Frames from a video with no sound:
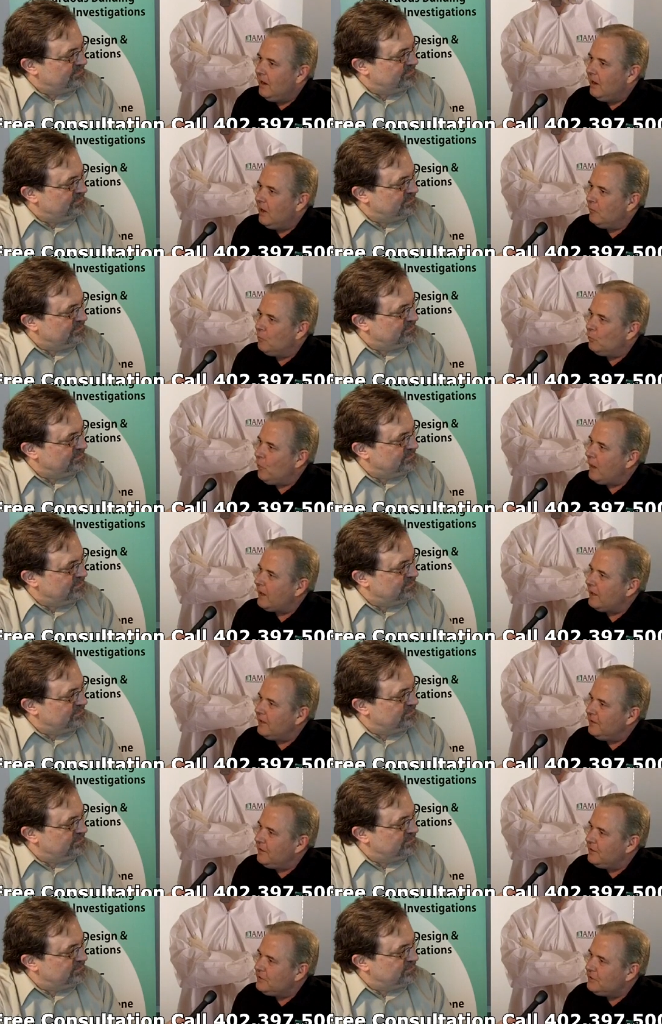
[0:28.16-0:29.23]
Speaker 1: uh,
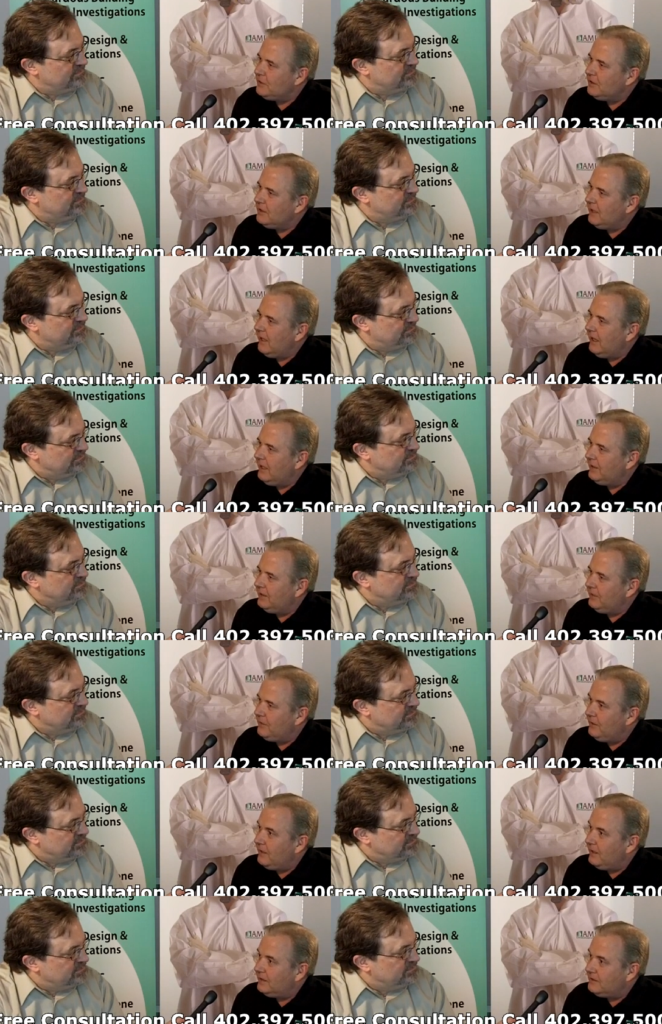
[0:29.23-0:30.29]
recognition and the